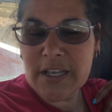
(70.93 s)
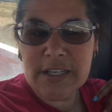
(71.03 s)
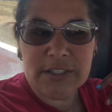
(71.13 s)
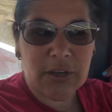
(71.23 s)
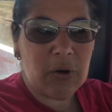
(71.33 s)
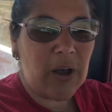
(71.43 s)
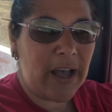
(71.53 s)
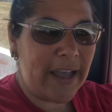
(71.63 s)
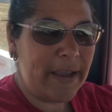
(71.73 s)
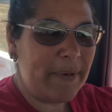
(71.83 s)
So
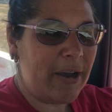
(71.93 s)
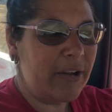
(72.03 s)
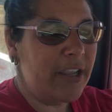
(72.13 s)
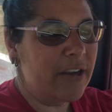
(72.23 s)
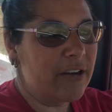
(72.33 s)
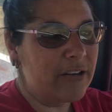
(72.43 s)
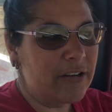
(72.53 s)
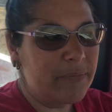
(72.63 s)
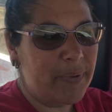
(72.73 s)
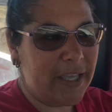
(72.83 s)
I am out
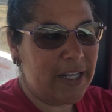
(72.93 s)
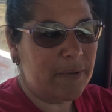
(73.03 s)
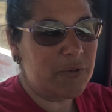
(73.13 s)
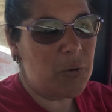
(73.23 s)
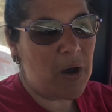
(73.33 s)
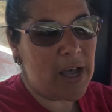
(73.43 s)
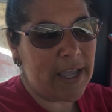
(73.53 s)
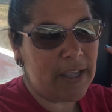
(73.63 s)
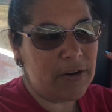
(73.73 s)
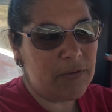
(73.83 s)
here picking up
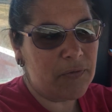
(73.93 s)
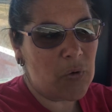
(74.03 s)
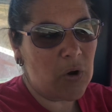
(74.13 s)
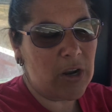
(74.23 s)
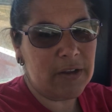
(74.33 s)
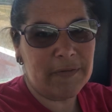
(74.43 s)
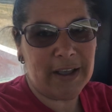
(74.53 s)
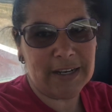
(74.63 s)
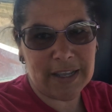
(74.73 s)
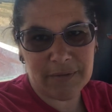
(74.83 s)
twine for, in
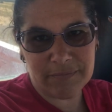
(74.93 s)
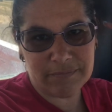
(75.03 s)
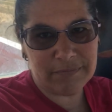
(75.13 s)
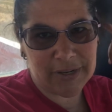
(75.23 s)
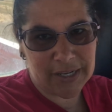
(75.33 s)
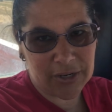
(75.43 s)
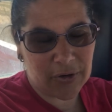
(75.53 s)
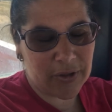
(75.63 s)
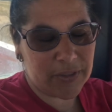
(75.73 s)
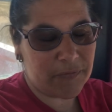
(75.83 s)
fact, I need to
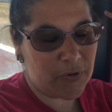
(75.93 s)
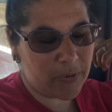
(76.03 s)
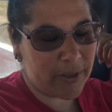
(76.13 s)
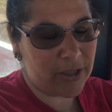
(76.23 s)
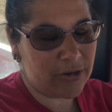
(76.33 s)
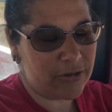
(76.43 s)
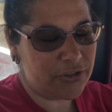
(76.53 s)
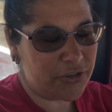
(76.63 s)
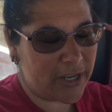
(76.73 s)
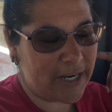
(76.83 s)
go get the 4-wheeler,
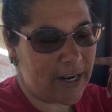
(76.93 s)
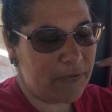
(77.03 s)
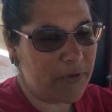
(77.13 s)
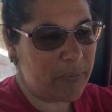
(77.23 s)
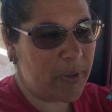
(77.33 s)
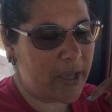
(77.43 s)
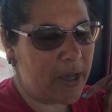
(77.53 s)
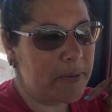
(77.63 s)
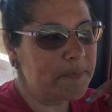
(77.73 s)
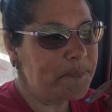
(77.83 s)
trade it out for the
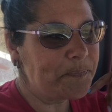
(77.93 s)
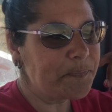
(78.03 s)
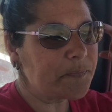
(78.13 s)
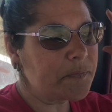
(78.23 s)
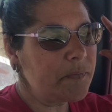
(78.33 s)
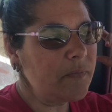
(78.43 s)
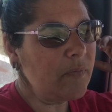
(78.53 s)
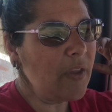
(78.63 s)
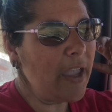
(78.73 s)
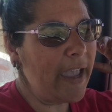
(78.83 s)
pickup,
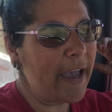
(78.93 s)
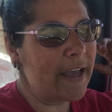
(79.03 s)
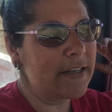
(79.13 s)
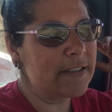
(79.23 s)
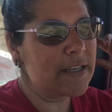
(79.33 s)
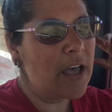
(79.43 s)
and